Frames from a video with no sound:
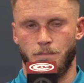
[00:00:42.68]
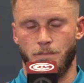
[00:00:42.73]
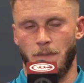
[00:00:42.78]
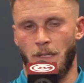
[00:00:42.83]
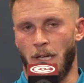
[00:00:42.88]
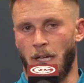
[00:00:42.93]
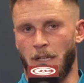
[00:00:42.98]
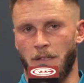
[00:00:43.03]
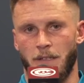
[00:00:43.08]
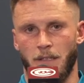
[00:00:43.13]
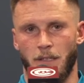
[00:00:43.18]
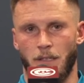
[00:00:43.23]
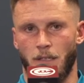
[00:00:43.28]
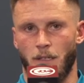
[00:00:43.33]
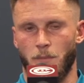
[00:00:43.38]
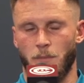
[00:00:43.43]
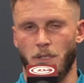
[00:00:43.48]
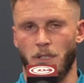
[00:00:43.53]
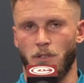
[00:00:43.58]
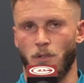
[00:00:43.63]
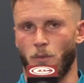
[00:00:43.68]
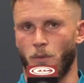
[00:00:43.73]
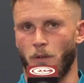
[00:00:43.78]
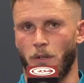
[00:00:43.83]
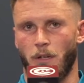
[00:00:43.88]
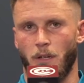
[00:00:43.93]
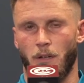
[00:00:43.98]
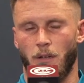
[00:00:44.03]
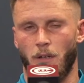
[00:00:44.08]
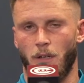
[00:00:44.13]
Yeah, I think it comes down to
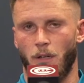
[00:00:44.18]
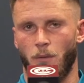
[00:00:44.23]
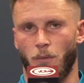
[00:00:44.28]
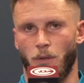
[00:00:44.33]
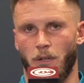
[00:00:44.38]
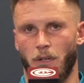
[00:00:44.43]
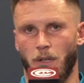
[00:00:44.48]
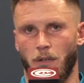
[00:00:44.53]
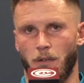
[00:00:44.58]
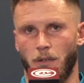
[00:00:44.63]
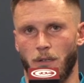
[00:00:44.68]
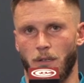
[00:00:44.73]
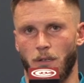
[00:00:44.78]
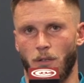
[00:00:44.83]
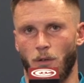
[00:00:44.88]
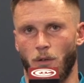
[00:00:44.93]
work ethic.